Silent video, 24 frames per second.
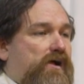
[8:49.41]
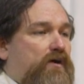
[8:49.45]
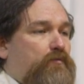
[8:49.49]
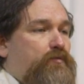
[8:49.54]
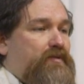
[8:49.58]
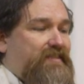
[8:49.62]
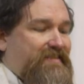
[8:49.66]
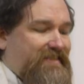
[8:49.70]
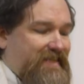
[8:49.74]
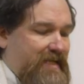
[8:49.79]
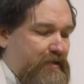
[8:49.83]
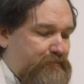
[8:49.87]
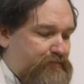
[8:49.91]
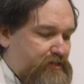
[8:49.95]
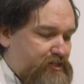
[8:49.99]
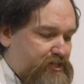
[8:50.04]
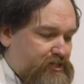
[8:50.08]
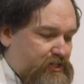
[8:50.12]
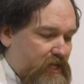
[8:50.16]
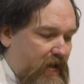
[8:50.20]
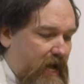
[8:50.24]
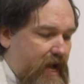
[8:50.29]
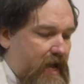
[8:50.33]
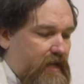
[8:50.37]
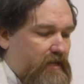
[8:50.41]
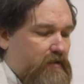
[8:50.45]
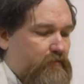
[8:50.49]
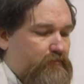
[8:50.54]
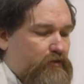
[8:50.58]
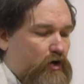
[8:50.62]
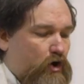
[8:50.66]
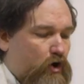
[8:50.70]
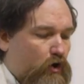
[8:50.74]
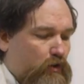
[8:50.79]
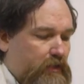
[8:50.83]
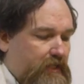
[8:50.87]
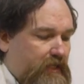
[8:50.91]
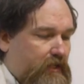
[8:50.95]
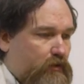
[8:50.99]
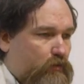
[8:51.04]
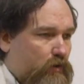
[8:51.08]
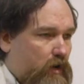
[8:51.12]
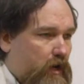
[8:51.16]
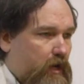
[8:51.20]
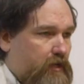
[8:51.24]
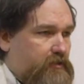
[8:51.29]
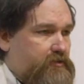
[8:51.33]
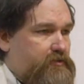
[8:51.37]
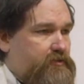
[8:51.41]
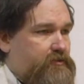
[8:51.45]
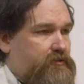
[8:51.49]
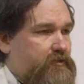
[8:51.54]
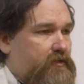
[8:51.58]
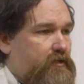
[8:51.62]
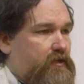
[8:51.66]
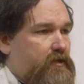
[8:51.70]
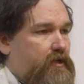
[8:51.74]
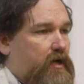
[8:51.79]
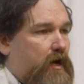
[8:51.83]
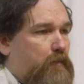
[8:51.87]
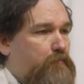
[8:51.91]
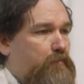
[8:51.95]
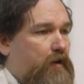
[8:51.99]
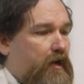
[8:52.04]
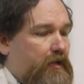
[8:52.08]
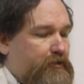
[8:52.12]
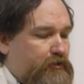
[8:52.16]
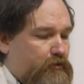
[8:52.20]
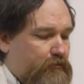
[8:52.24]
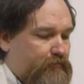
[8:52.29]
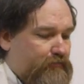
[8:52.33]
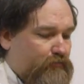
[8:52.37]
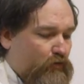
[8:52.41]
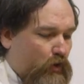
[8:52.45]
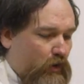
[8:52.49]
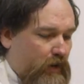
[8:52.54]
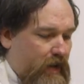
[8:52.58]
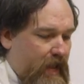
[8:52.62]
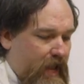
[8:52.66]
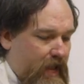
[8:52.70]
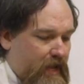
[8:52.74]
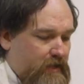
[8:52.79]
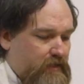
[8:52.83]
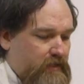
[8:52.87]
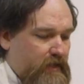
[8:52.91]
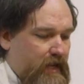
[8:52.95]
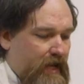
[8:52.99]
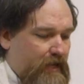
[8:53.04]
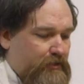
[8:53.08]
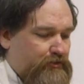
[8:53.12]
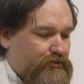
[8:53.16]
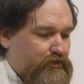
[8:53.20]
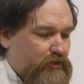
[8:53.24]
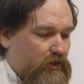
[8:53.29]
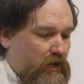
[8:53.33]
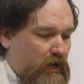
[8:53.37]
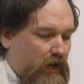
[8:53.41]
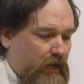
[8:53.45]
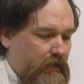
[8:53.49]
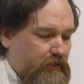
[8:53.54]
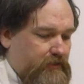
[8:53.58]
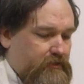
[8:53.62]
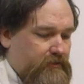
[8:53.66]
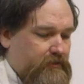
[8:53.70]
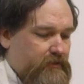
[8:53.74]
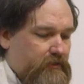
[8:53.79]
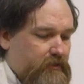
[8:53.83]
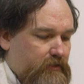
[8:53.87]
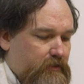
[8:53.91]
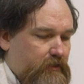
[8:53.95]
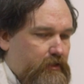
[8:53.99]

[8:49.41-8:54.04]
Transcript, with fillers: Receive the sign of the Holy Cross upon your forehead and your heart,